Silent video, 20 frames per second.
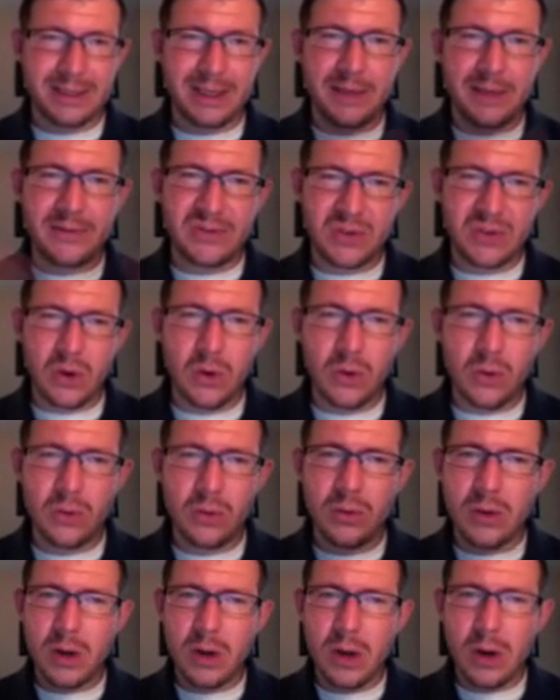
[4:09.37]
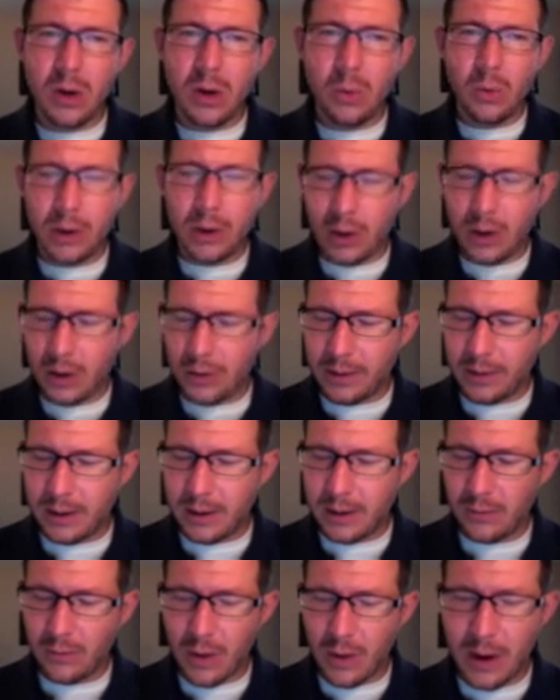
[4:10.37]
And if so, what are
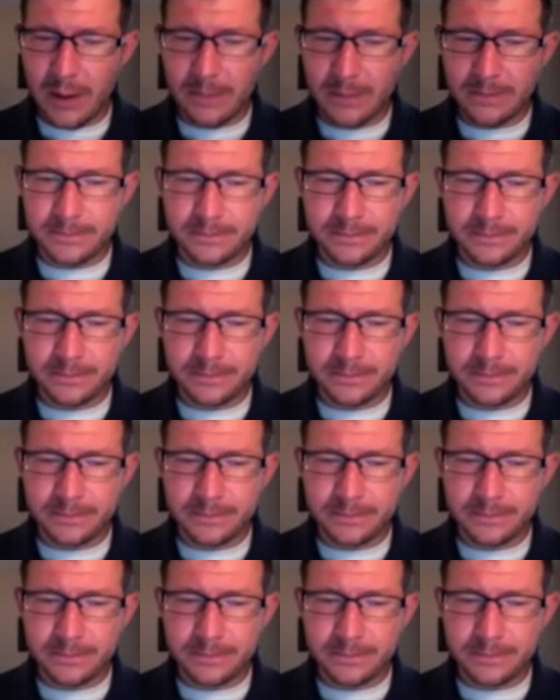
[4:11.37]
they, right?